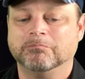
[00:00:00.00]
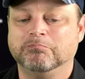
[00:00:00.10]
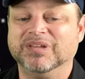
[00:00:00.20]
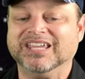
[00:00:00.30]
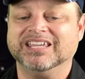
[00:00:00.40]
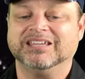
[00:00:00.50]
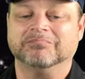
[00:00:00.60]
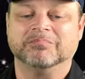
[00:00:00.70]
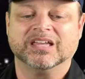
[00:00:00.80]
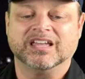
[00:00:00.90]

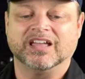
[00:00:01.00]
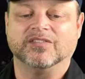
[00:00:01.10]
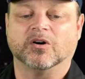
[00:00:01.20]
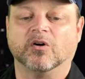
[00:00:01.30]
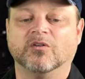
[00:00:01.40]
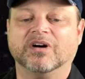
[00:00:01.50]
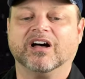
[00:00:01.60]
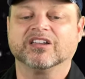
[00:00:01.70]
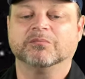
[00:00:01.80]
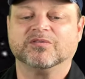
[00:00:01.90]
being in the whole
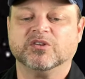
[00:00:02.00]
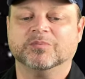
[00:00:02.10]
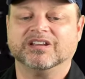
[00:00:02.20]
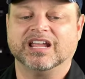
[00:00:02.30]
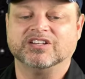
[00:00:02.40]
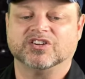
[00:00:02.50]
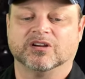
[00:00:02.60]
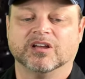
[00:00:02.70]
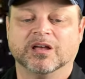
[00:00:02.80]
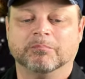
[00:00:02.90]
volume of human
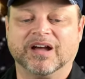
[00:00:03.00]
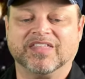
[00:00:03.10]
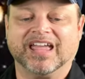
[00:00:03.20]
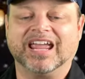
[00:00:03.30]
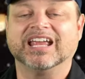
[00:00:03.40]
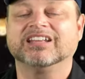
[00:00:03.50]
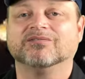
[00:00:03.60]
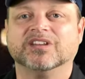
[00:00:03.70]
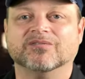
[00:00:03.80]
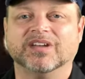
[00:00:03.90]
nature by the hand
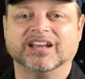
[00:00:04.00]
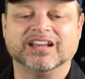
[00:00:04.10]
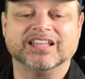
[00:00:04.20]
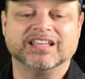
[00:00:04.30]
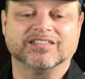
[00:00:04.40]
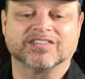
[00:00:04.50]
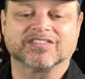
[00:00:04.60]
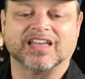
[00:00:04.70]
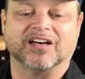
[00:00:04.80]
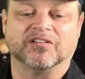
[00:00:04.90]
of divinity
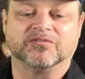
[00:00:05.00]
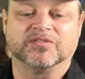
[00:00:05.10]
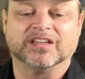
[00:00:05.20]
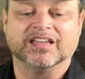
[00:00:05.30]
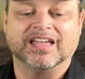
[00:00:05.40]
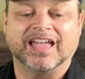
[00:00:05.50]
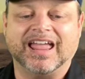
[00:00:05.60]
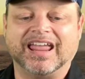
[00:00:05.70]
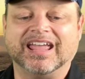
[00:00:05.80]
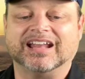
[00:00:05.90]
itself
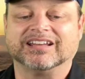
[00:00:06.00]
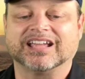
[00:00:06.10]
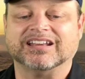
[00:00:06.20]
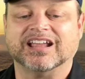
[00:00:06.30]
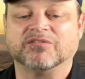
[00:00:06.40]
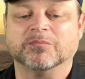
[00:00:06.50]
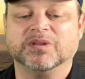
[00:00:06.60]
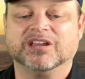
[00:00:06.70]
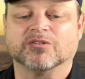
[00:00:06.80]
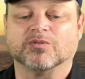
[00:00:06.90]
and can never
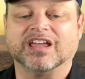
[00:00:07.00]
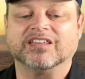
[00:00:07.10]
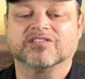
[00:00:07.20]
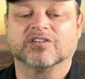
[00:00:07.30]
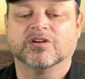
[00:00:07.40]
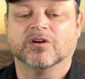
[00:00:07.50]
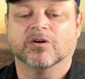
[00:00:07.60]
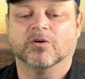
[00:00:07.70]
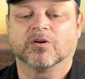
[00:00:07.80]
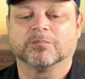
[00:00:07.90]
be erased
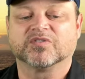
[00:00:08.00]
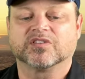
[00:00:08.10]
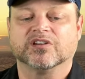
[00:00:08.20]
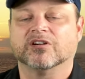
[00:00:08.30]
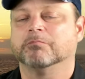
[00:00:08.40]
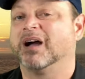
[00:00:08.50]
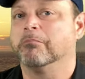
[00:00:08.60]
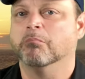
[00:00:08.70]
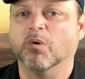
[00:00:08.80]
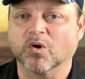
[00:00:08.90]
or obscured by
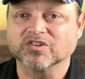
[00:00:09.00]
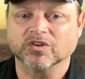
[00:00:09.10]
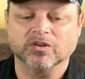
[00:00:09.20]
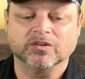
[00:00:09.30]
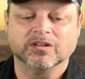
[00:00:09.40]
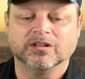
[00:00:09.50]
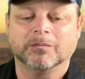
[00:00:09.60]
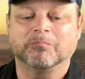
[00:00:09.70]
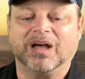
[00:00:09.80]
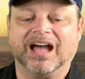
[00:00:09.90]
mortal
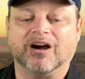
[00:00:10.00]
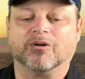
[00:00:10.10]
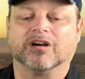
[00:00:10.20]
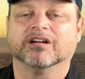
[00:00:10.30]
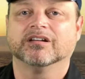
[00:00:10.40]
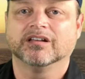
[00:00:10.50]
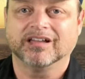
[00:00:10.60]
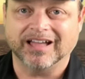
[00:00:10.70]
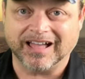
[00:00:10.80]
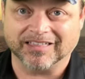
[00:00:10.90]
power.
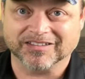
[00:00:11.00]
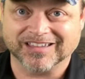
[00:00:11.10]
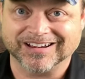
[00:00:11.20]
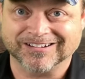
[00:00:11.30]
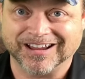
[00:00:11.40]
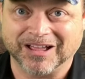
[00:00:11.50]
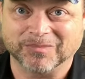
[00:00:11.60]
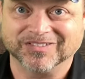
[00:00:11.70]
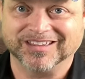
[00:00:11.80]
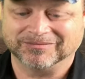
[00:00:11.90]
Alexander
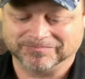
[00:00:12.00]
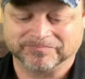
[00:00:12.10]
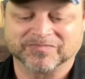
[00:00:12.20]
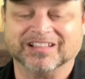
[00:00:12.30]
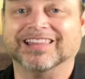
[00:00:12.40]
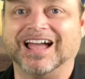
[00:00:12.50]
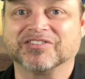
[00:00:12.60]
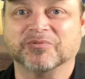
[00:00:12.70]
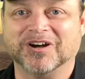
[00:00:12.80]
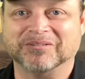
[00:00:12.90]
Hamilton.
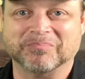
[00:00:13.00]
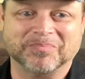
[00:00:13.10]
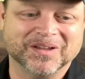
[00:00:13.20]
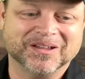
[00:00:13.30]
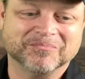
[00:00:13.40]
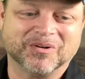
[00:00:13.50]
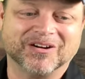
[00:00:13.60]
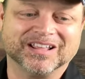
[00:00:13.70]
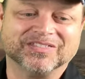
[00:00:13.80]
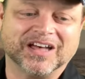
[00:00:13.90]
Last one,
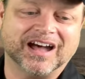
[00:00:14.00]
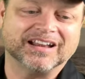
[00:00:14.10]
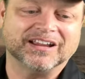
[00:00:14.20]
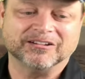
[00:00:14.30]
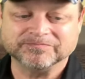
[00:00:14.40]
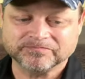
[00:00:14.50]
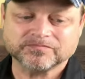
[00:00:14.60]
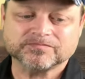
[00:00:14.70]
parting thought here.